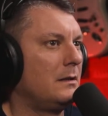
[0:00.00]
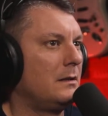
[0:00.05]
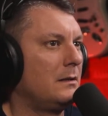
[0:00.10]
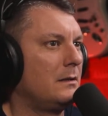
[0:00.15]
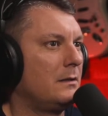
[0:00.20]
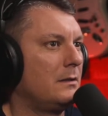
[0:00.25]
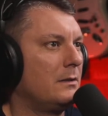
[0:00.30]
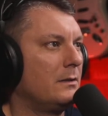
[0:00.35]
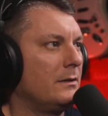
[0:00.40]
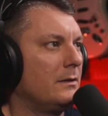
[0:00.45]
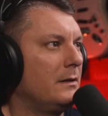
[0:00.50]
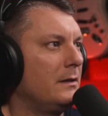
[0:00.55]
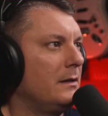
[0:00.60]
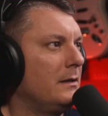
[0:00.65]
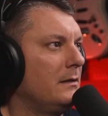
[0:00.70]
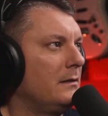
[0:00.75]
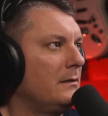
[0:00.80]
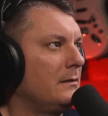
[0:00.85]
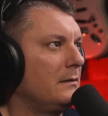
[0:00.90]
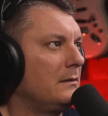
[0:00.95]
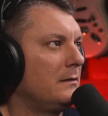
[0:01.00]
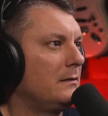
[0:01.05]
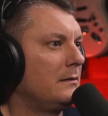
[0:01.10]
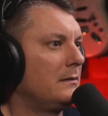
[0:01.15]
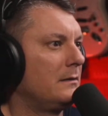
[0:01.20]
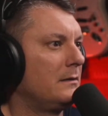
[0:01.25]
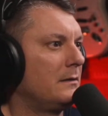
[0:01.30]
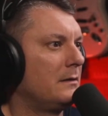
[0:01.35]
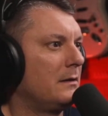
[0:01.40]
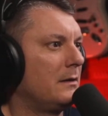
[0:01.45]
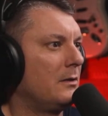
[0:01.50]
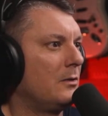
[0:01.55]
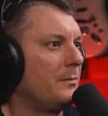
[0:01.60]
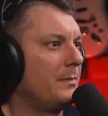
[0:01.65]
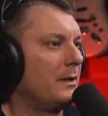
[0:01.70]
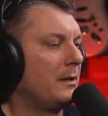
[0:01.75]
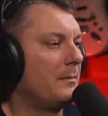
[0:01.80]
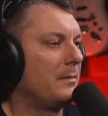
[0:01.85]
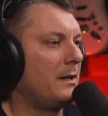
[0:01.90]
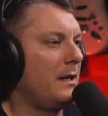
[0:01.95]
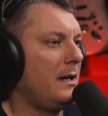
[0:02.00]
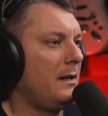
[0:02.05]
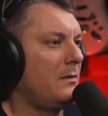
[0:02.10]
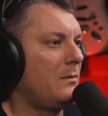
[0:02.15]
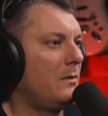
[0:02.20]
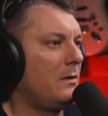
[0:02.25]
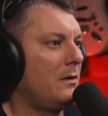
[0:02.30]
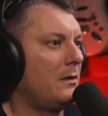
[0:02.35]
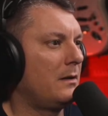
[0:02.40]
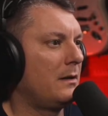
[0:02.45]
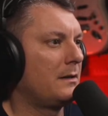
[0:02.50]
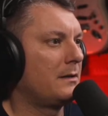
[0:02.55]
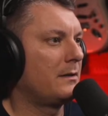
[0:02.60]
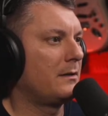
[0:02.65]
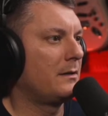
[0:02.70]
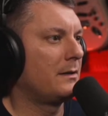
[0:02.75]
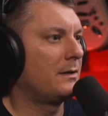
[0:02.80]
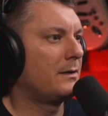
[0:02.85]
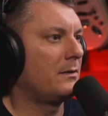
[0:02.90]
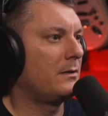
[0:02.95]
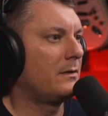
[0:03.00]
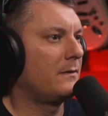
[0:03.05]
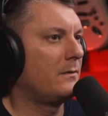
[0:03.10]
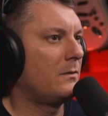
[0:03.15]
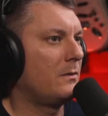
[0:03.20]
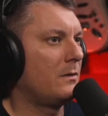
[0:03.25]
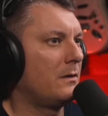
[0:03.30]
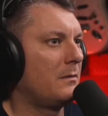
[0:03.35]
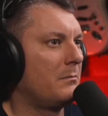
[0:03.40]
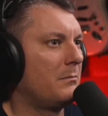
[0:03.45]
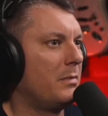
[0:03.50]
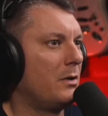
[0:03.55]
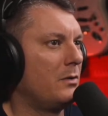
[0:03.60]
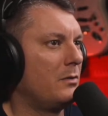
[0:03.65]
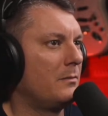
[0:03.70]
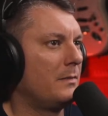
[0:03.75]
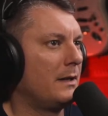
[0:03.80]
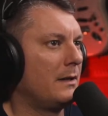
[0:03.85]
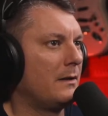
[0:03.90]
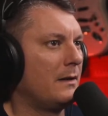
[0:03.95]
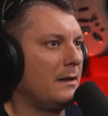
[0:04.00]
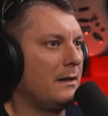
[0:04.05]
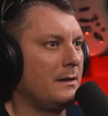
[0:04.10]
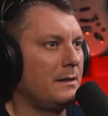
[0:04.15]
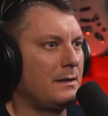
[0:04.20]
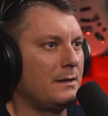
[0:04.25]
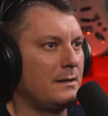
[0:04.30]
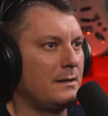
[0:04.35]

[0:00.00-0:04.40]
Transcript: Good deal. Open up Cakewalk. It's going to search for it. Boom, there it is.